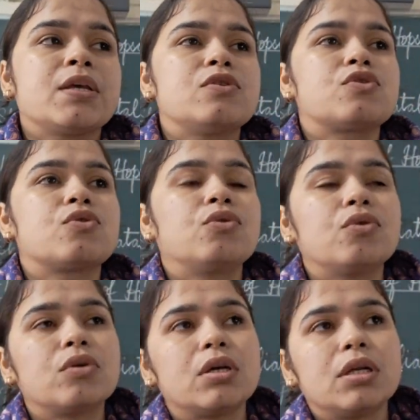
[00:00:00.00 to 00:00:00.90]

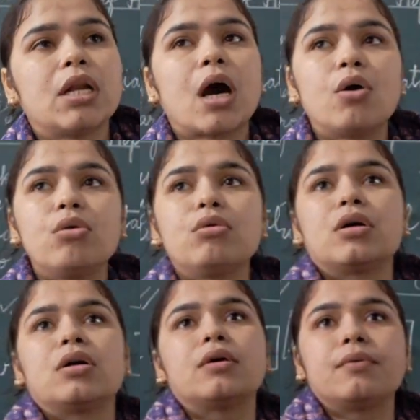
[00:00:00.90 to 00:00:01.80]
So now
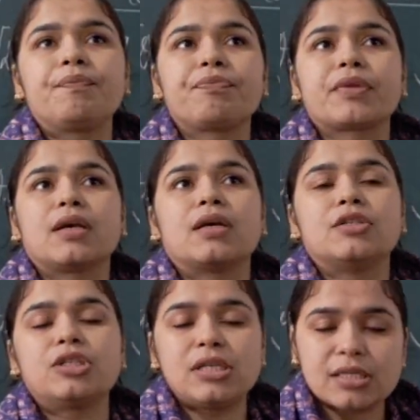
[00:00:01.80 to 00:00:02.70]

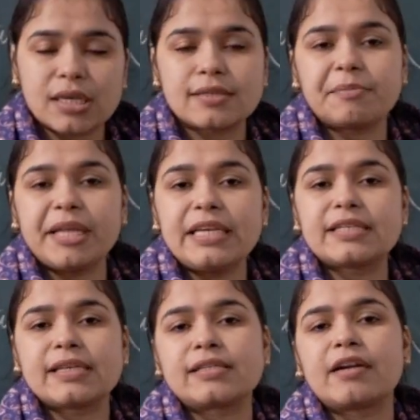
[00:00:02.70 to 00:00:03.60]
Miri
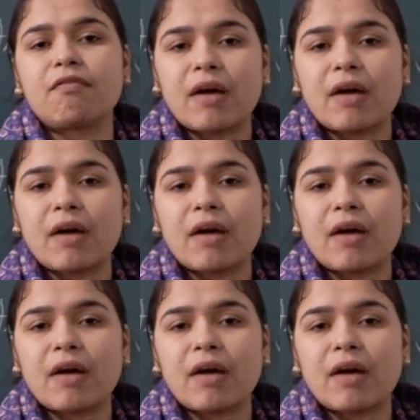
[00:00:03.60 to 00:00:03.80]
says that